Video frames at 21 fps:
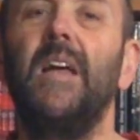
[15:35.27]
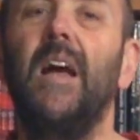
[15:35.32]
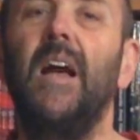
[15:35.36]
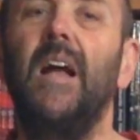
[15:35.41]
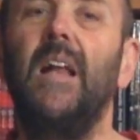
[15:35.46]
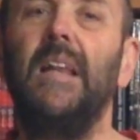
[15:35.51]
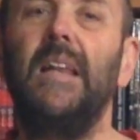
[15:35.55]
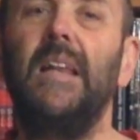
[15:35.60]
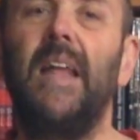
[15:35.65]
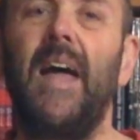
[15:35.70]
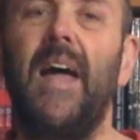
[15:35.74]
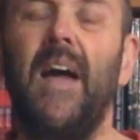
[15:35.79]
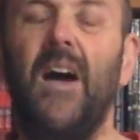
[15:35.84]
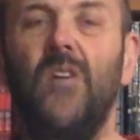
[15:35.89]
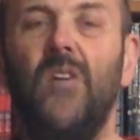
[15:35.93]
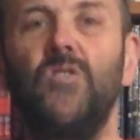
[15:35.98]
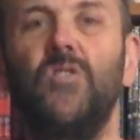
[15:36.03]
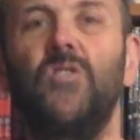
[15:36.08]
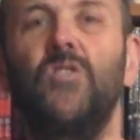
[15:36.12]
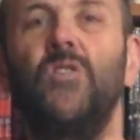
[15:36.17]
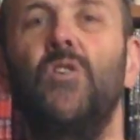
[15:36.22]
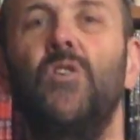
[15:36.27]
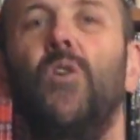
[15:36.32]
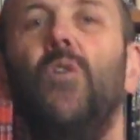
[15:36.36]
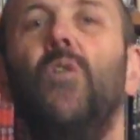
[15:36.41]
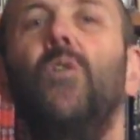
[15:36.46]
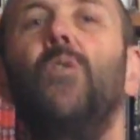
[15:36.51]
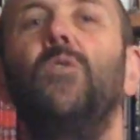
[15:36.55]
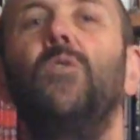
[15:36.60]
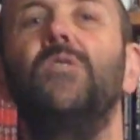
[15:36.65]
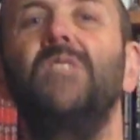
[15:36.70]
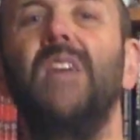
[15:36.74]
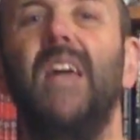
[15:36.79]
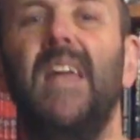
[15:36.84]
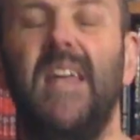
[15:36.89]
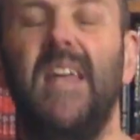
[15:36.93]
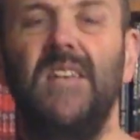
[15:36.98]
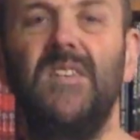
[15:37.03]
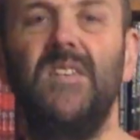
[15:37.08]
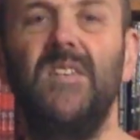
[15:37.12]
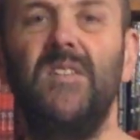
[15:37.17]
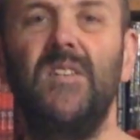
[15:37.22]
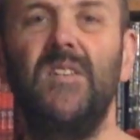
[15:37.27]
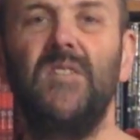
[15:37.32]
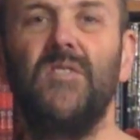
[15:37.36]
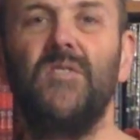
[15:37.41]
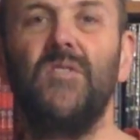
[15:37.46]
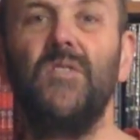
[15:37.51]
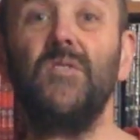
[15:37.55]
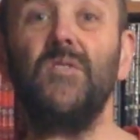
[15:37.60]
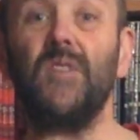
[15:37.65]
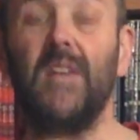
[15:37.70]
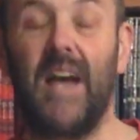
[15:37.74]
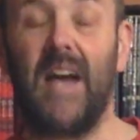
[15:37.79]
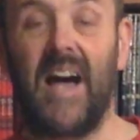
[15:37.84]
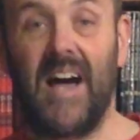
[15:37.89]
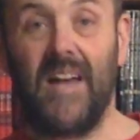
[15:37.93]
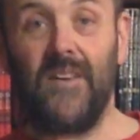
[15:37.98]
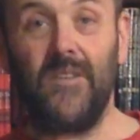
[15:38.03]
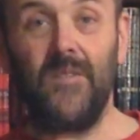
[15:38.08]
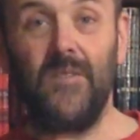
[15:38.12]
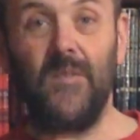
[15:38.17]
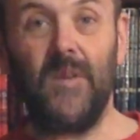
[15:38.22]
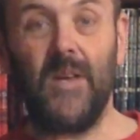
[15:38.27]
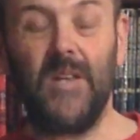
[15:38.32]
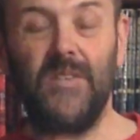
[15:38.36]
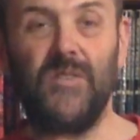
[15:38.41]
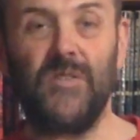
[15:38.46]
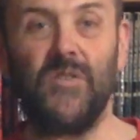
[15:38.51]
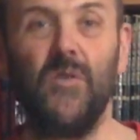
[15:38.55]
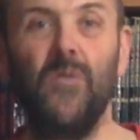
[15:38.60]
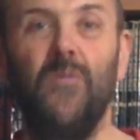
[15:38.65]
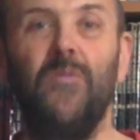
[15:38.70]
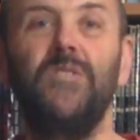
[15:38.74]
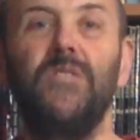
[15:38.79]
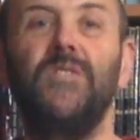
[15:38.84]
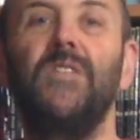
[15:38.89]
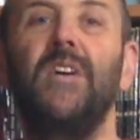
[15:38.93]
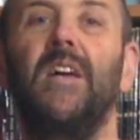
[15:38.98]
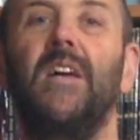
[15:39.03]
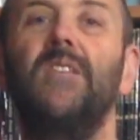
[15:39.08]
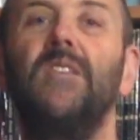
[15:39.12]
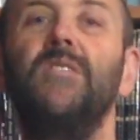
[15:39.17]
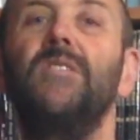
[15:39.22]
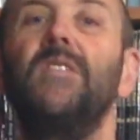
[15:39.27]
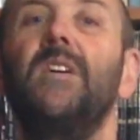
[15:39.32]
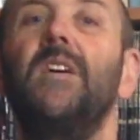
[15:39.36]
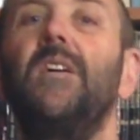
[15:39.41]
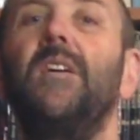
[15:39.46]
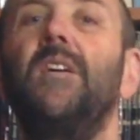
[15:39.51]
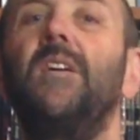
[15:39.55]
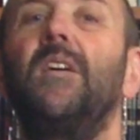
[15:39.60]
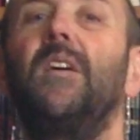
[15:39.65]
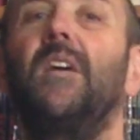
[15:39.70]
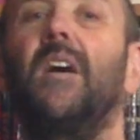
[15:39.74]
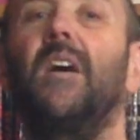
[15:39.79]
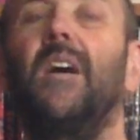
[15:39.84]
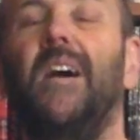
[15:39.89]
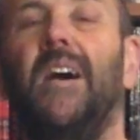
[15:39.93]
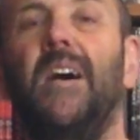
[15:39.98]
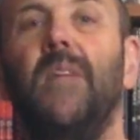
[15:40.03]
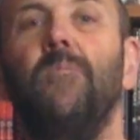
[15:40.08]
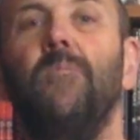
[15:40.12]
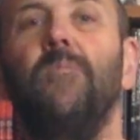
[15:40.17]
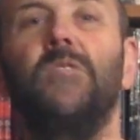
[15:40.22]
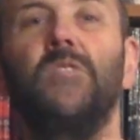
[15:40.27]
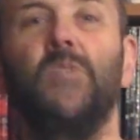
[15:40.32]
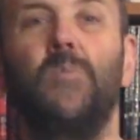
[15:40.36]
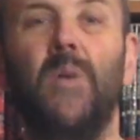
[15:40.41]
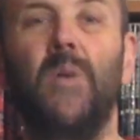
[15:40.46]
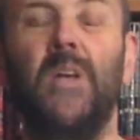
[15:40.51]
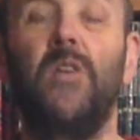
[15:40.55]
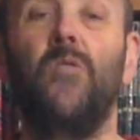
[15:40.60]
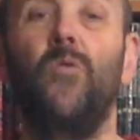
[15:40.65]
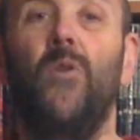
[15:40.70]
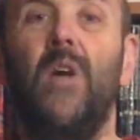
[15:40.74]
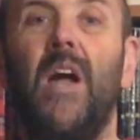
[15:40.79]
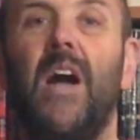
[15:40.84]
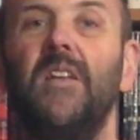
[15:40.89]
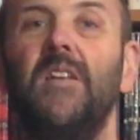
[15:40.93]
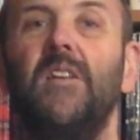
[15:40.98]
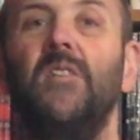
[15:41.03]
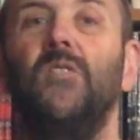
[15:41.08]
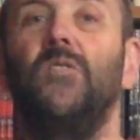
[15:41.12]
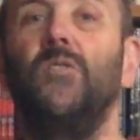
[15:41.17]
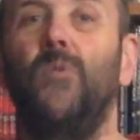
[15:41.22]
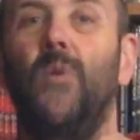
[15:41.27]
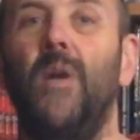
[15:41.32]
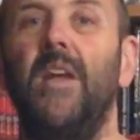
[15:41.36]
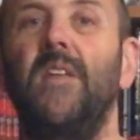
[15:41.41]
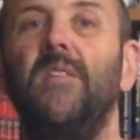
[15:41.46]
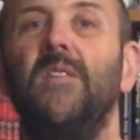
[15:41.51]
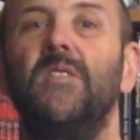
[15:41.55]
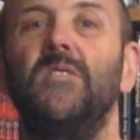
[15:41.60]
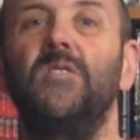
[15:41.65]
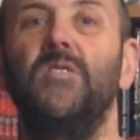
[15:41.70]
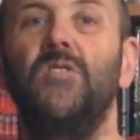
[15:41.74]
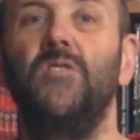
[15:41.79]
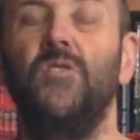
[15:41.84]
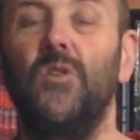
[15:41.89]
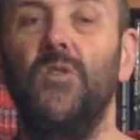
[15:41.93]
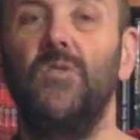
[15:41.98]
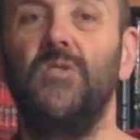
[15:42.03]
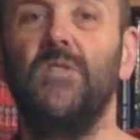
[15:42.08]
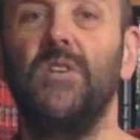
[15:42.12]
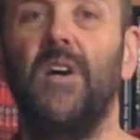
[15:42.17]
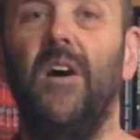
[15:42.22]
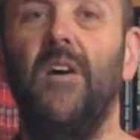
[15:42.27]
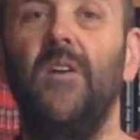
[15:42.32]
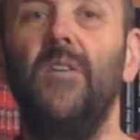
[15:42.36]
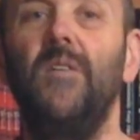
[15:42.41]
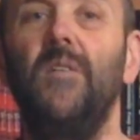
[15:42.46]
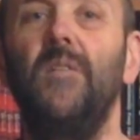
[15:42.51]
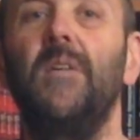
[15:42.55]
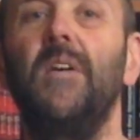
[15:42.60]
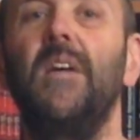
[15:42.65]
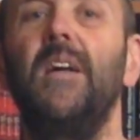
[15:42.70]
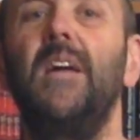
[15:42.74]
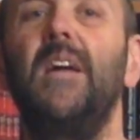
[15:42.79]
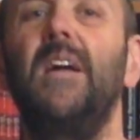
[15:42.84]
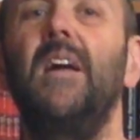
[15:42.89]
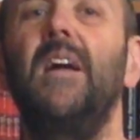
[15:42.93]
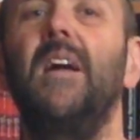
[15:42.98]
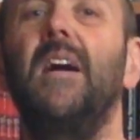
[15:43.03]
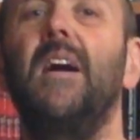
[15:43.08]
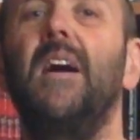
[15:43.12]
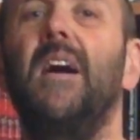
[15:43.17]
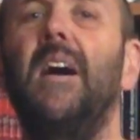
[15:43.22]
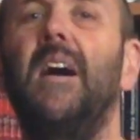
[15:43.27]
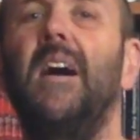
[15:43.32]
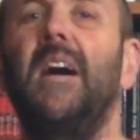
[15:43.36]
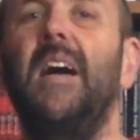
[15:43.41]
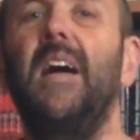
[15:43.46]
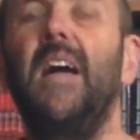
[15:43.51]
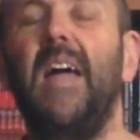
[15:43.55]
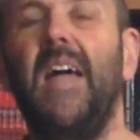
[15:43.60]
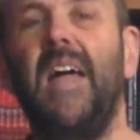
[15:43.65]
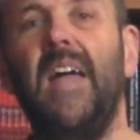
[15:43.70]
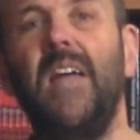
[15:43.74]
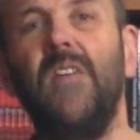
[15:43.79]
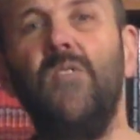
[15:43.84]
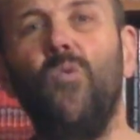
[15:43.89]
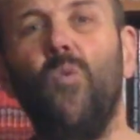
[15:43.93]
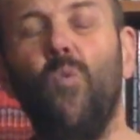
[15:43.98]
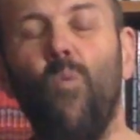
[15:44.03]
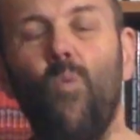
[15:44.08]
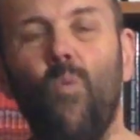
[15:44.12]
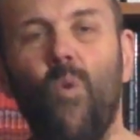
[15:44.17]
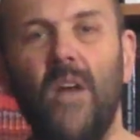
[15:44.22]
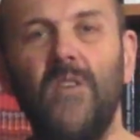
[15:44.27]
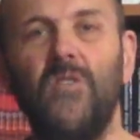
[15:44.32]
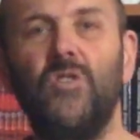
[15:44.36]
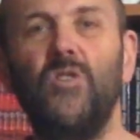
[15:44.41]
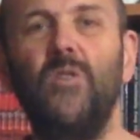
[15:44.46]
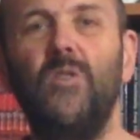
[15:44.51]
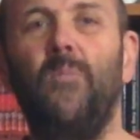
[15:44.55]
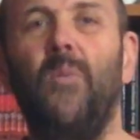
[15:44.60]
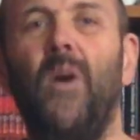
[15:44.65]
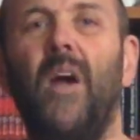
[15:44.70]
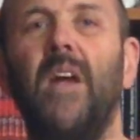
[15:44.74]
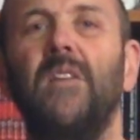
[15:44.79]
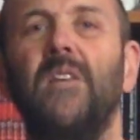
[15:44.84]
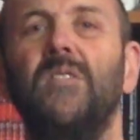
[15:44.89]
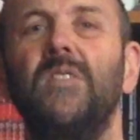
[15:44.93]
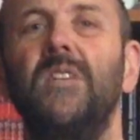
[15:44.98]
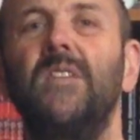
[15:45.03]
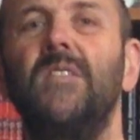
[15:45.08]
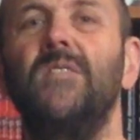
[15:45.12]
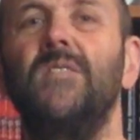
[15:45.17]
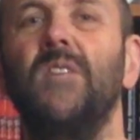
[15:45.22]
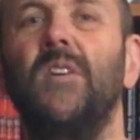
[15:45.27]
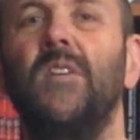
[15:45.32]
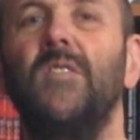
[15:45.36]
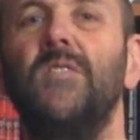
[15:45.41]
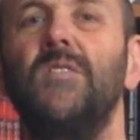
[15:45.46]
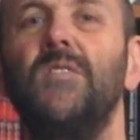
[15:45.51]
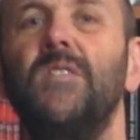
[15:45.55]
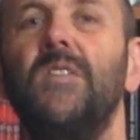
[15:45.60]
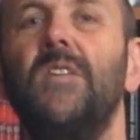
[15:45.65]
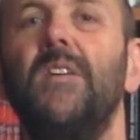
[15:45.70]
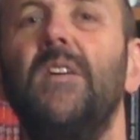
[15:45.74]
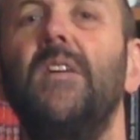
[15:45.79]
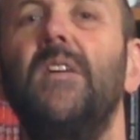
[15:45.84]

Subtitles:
allows you to enter distance guarded, as silver says, to be creating a threat as you do so, and once you break distance,